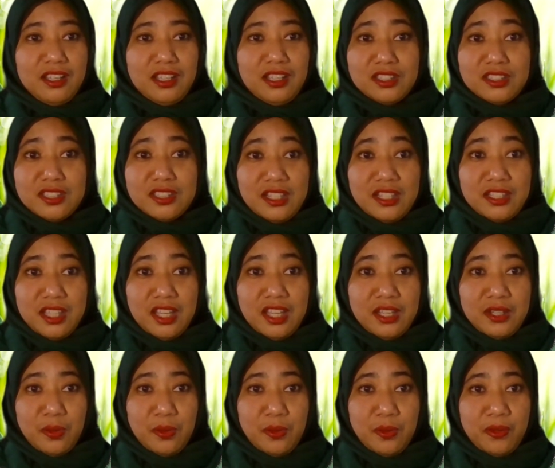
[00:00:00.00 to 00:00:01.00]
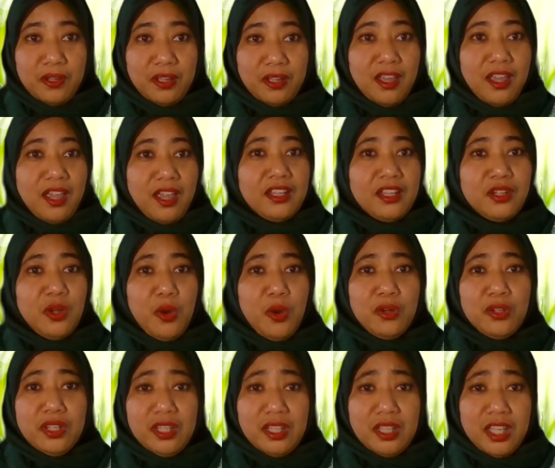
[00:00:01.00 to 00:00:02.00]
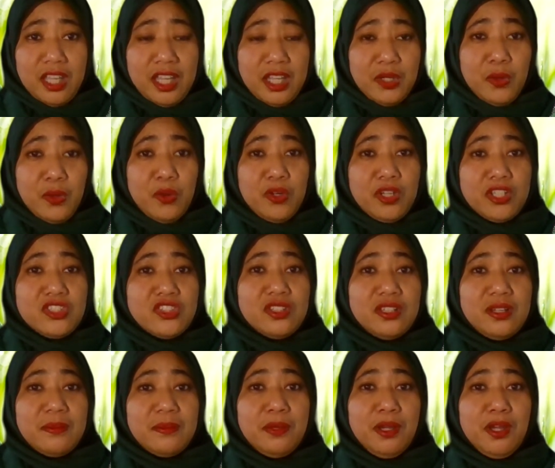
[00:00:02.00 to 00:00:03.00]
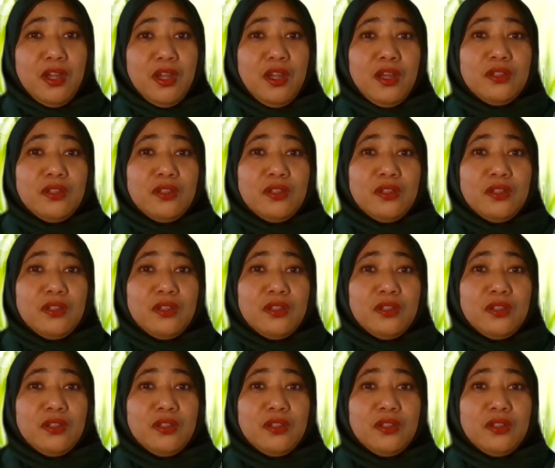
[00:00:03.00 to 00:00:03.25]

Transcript: in San Diego and encouraged them